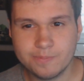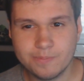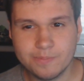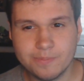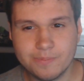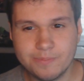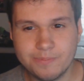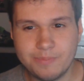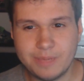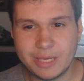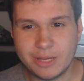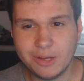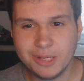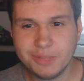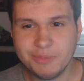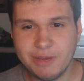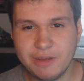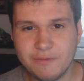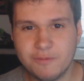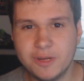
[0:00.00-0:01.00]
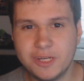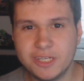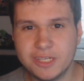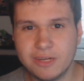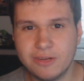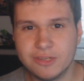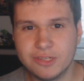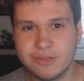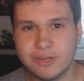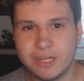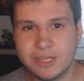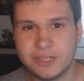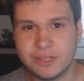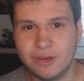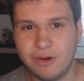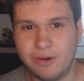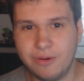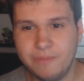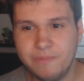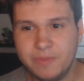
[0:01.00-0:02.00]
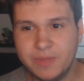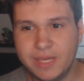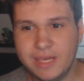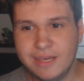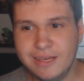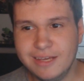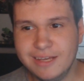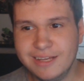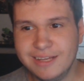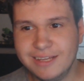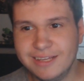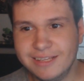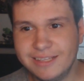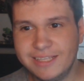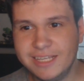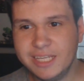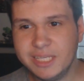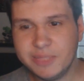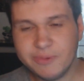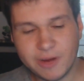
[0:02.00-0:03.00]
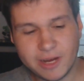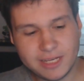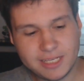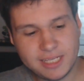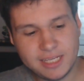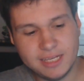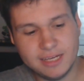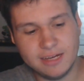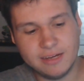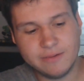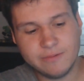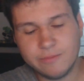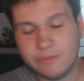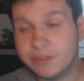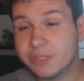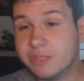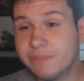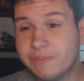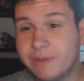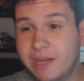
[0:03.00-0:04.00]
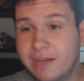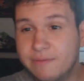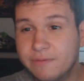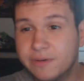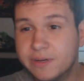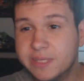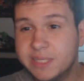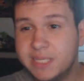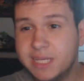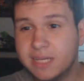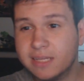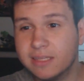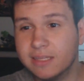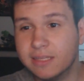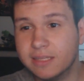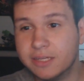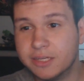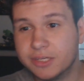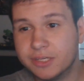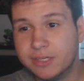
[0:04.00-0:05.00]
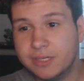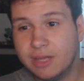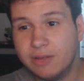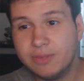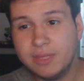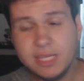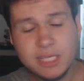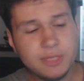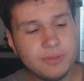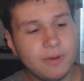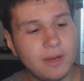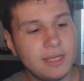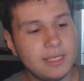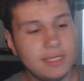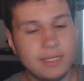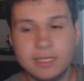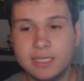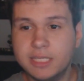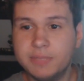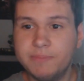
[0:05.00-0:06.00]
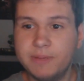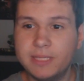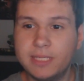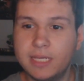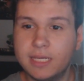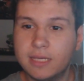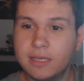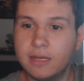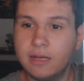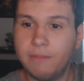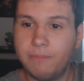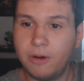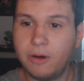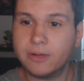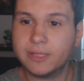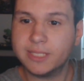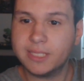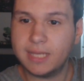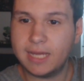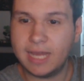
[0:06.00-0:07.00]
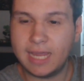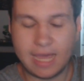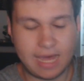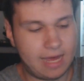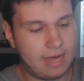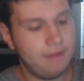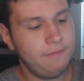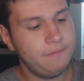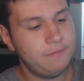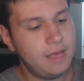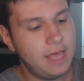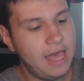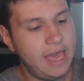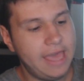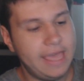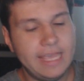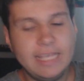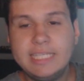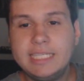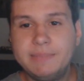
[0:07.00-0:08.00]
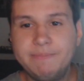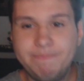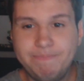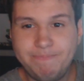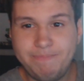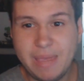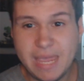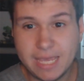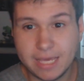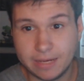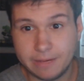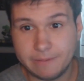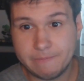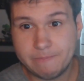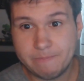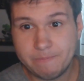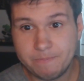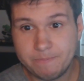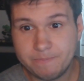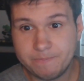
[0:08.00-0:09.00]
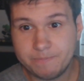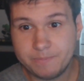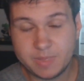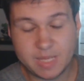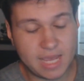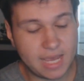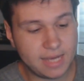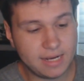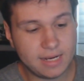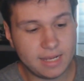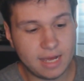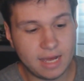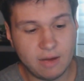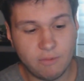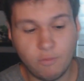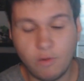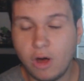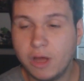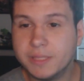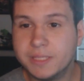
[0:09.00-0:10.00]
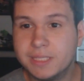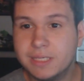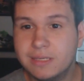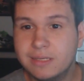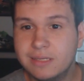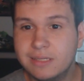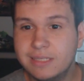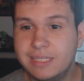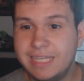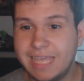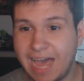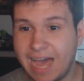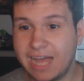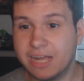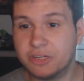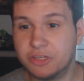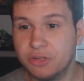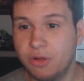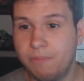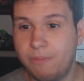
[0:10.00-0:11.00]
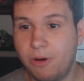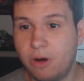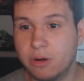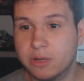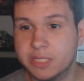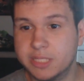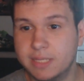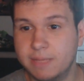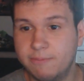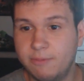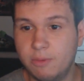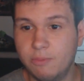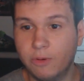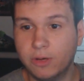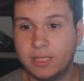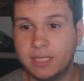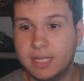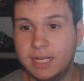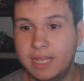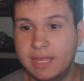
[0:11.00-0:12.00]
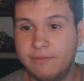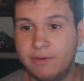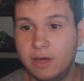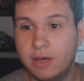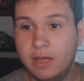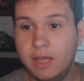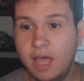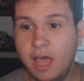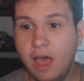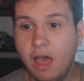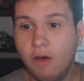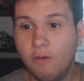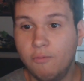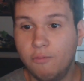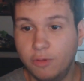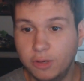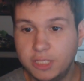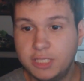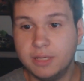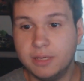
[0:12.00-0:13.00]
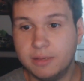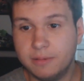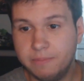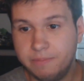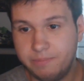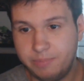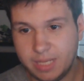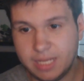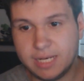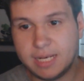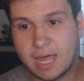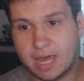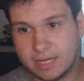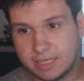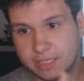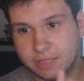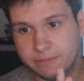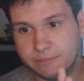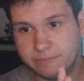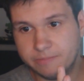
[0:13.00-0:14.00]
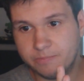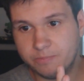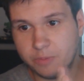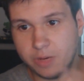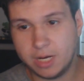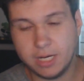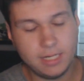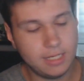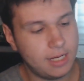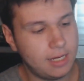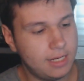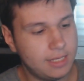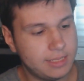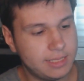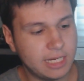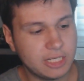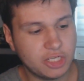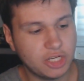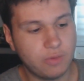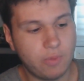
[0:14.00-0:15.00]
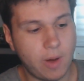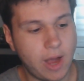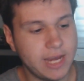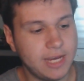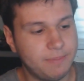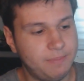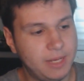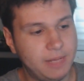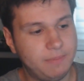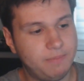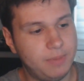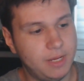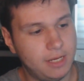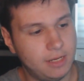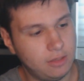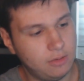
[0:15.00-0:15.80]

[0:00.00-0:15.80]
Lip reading: Because we have reached our stretch goal, this right here was the plan for the second edition. Now this right here, this particular box that I have, is bigger than what the actual box that we would deliver would be like, right? It's actually quite a bit bigger.